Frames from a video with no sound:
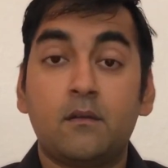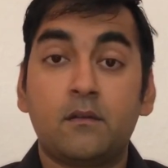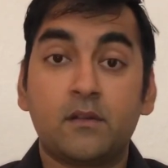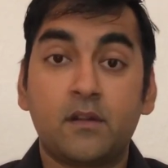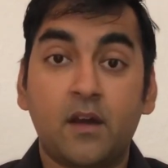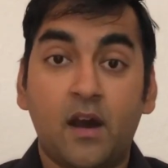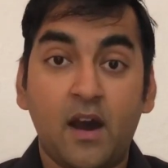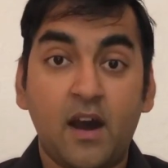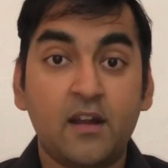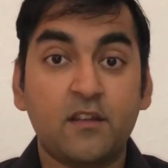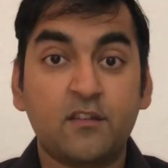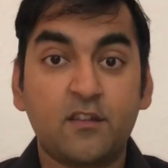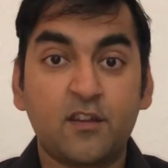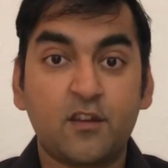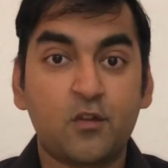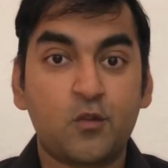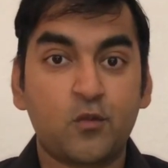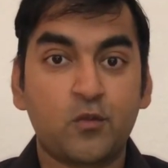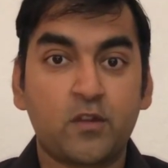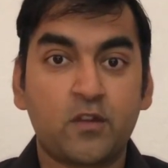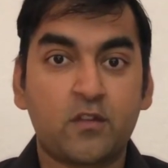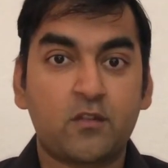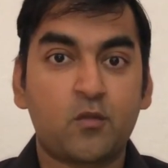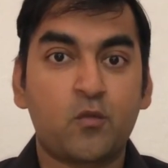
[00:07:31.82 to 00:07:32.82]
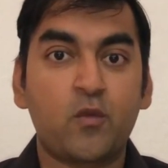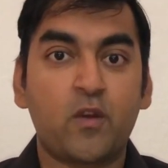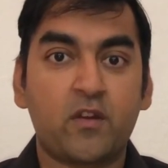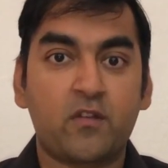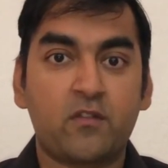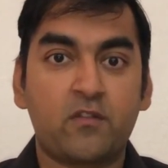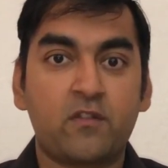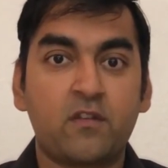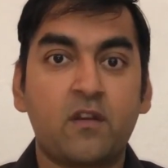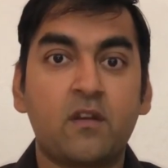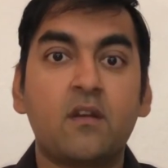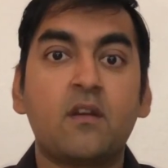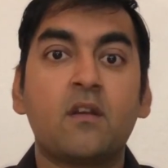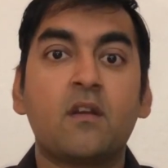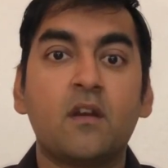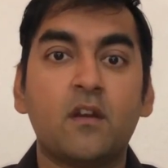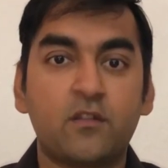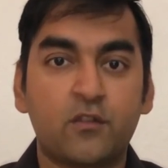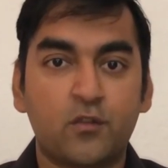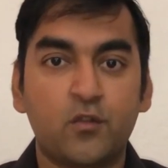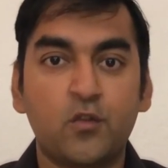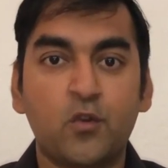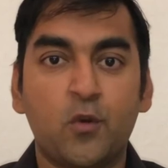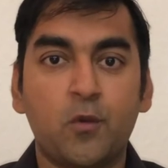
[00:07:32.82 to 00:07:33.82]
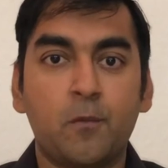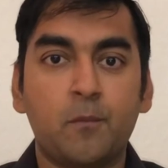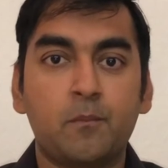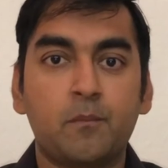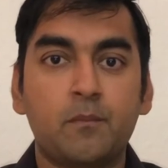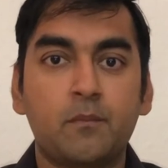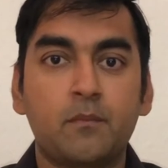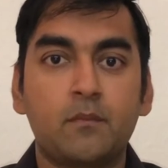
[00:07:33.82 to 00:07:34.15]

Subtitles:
The answer to this question is no.